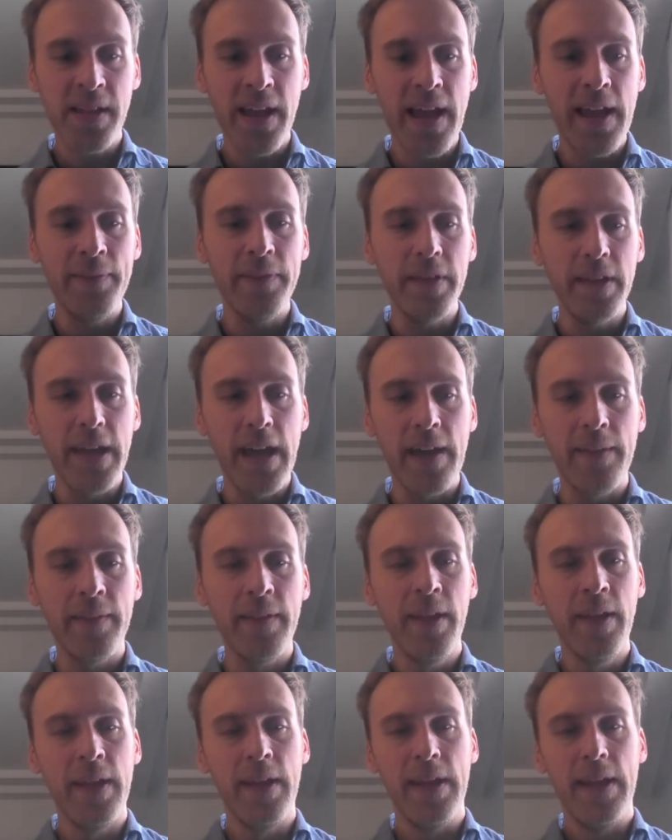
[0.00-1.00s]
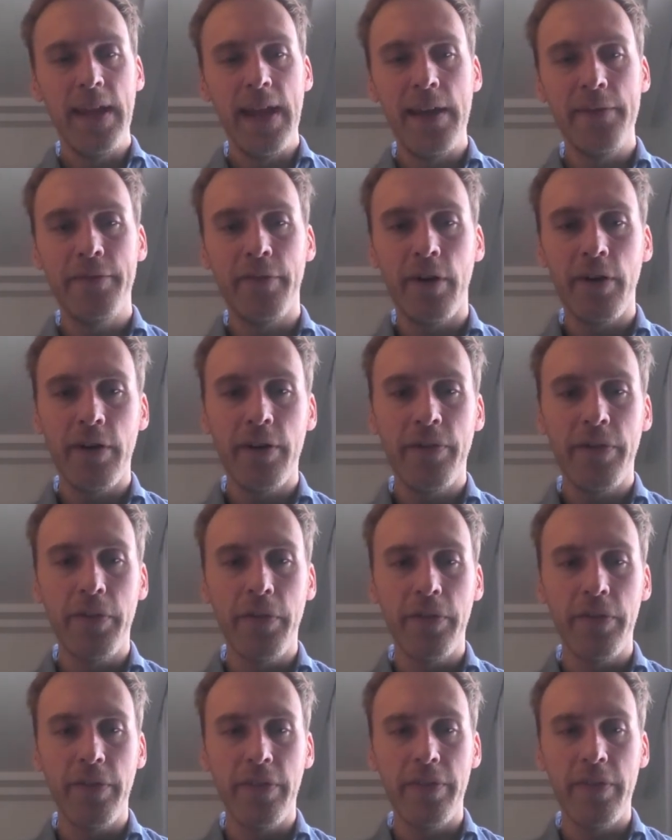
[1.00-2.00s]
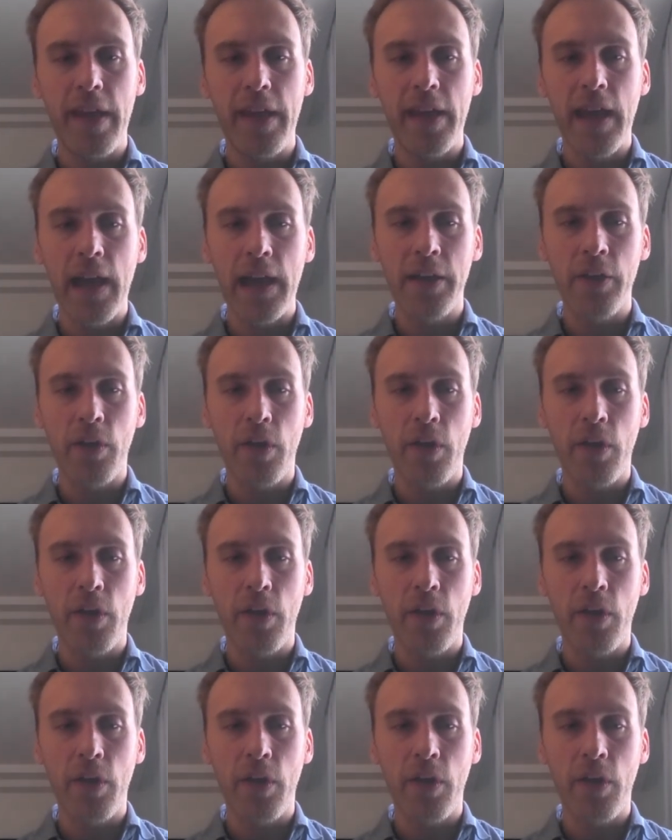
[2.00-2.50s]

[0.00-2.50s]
And again, have also this AI